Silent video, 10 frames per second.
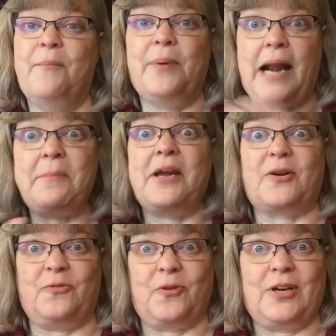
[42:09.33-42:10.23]
but I'm
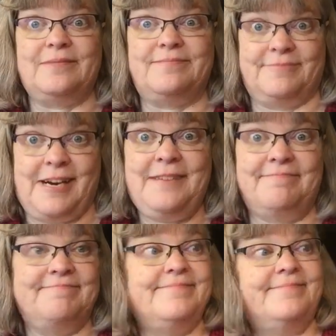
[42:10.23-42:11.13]
here for it, right?
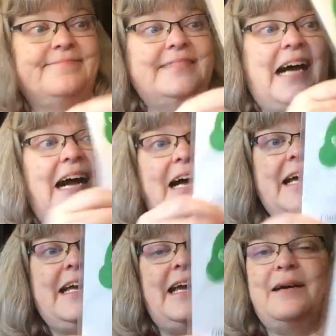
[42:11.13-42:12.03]

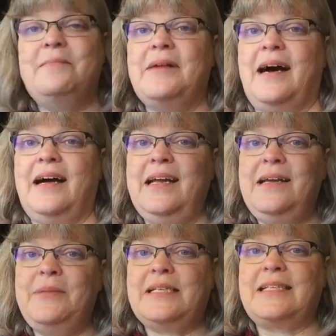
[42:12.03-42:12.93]
I am, I
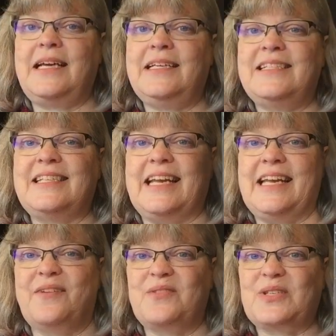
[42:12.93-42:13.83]
am excited to
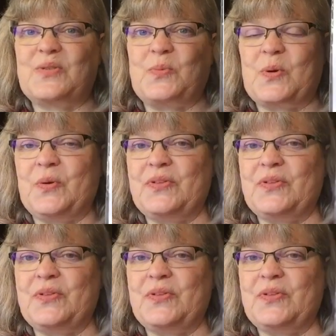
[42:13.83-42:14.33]
give this a whirl.